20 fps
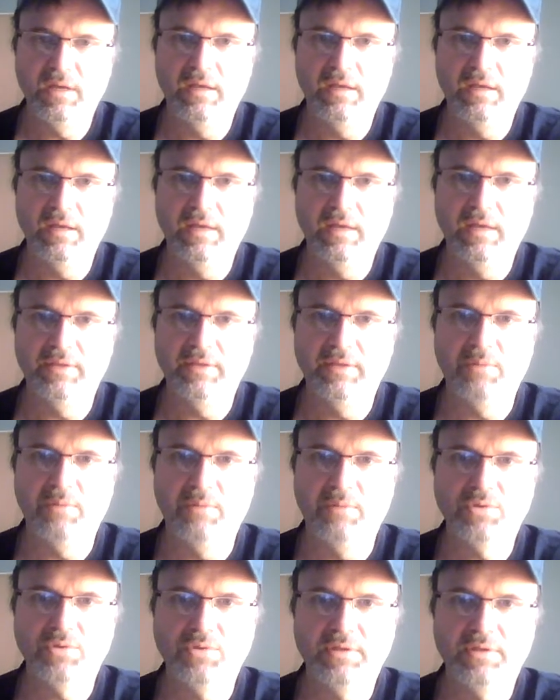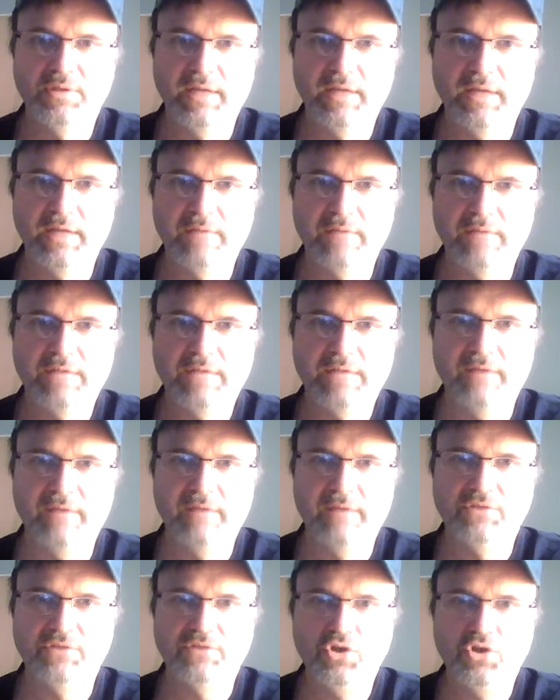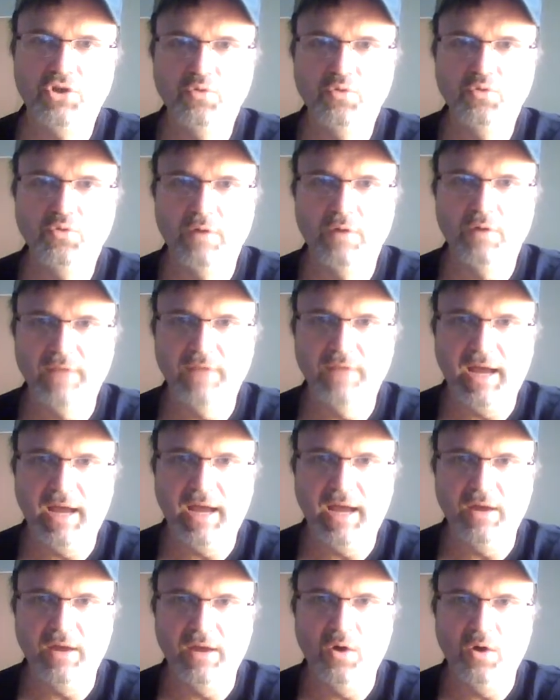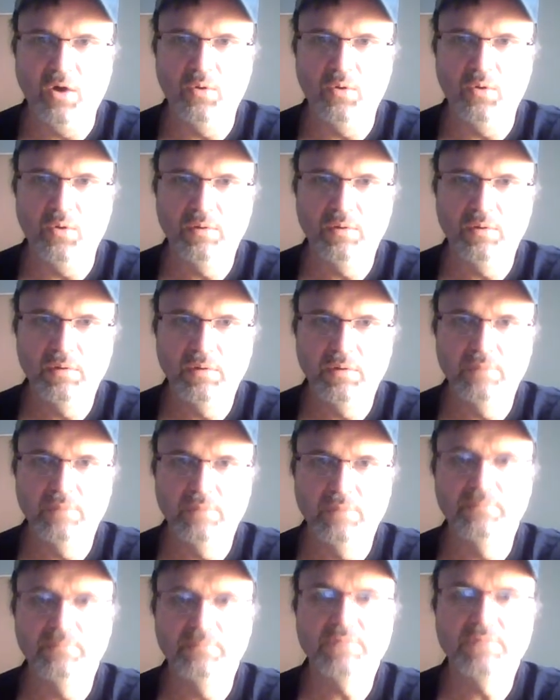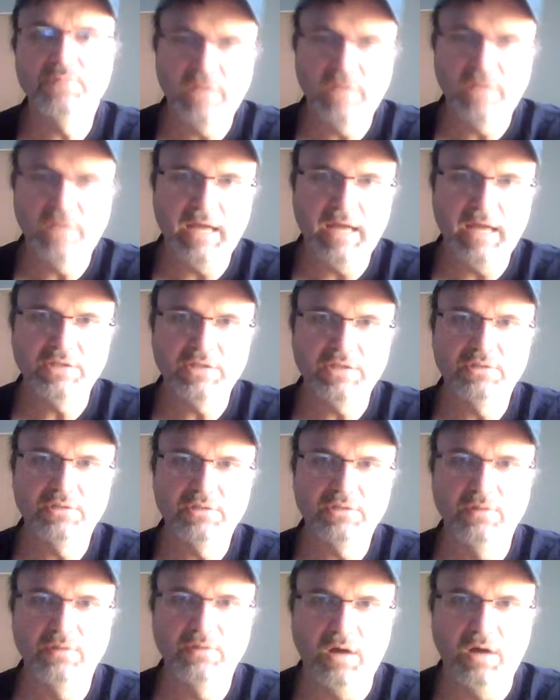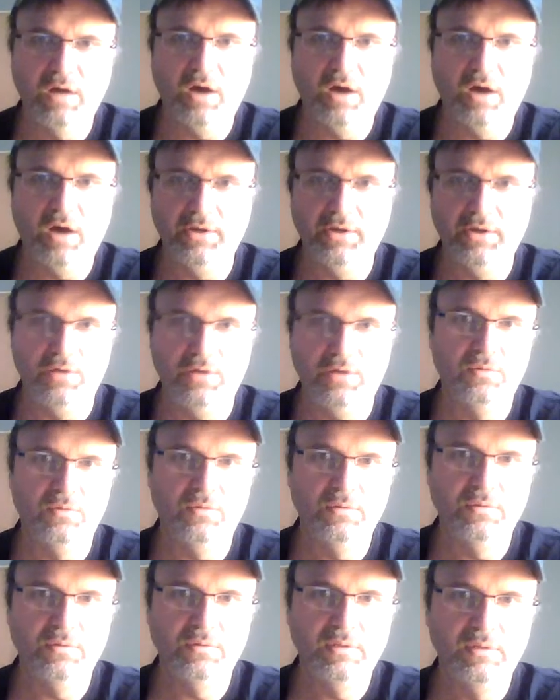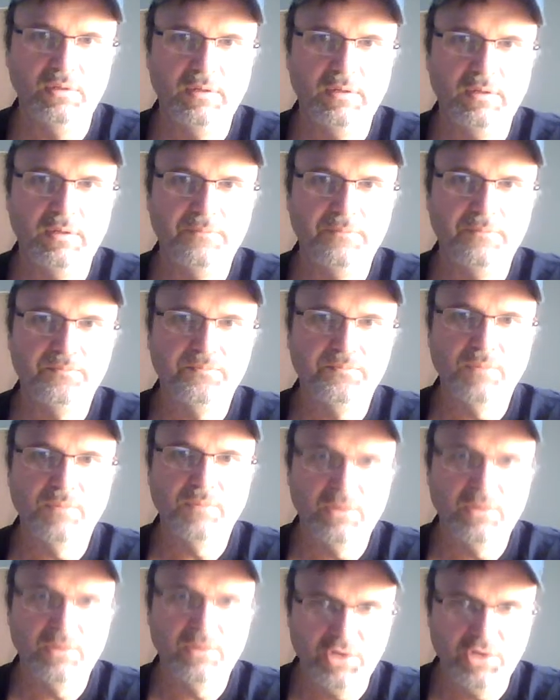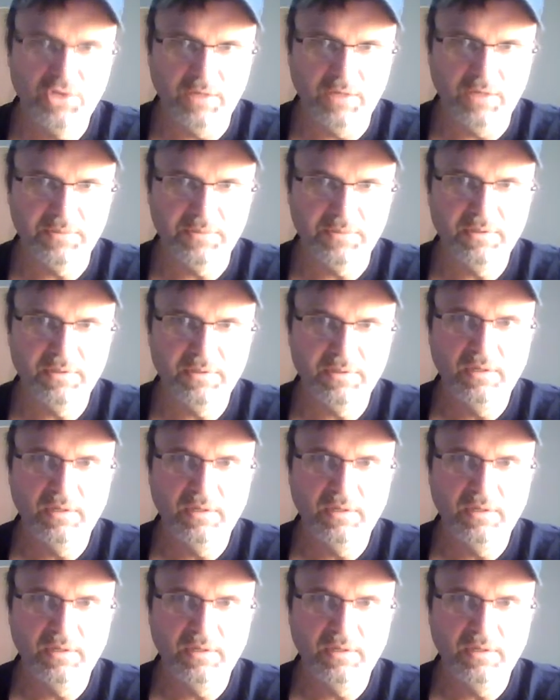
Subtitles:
And then most of the games have two of the IO slash audio chips.